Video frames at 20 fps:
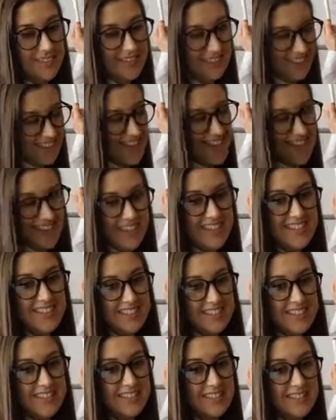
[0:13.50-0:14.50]
the platform
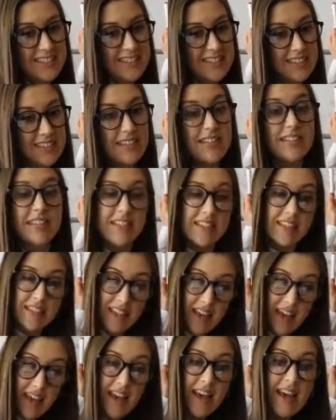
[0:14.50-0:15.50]
well.
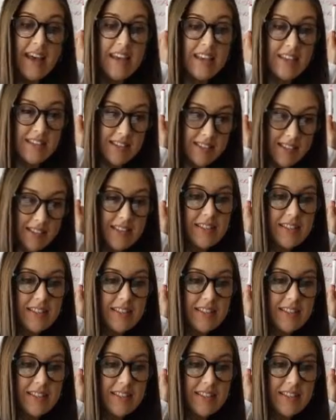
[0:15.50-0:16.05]
Ensuring